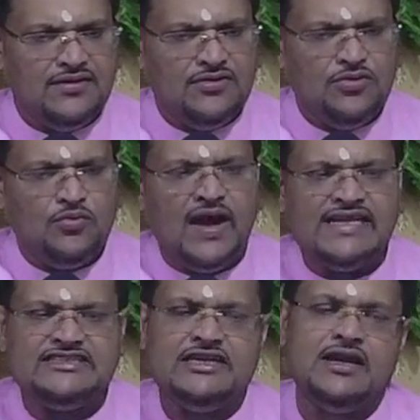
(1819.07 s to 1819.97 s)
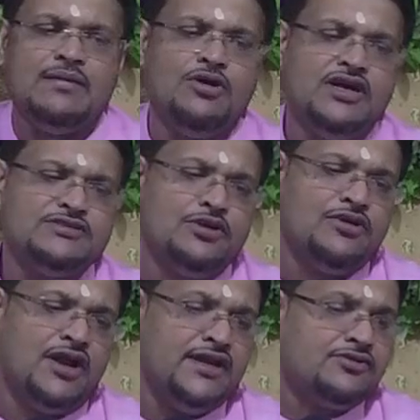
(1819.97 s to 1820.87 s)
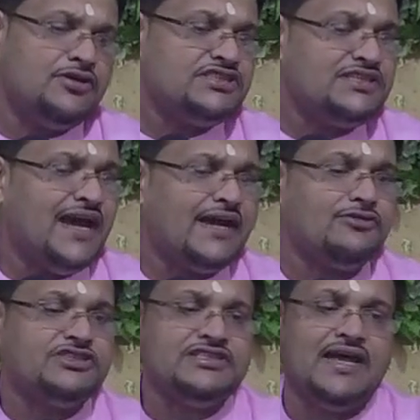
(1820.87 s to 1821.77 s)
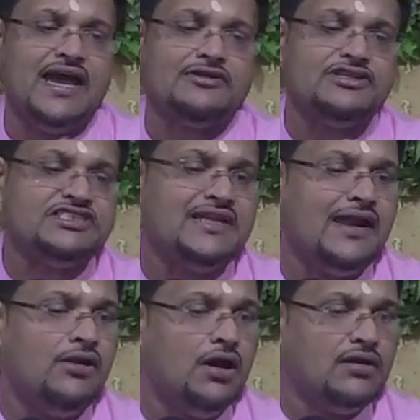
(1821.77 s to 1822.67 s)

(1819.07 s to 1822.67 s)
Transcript: Whilst the other boys were running, Krishna, Krishna, Krishna, look!